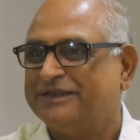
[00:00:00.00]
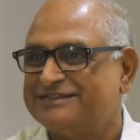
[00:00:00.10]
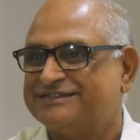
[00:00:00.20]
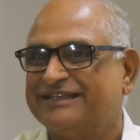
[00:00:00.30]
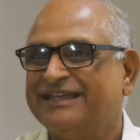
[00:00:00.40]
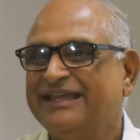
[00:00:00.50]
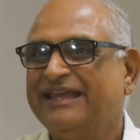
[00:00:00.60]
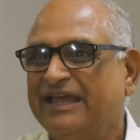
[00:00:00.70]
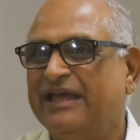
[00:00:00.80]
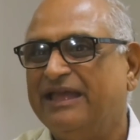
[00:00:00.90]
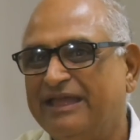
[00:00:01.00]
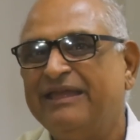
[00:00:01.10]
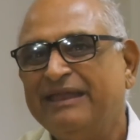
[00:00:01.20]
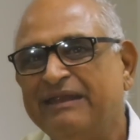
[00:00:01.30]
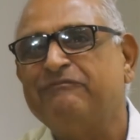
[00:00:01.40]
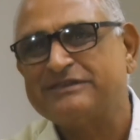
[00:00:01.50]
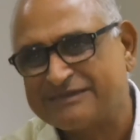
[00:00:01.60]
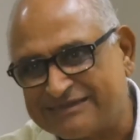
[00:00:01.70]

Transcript: It is, uh, it was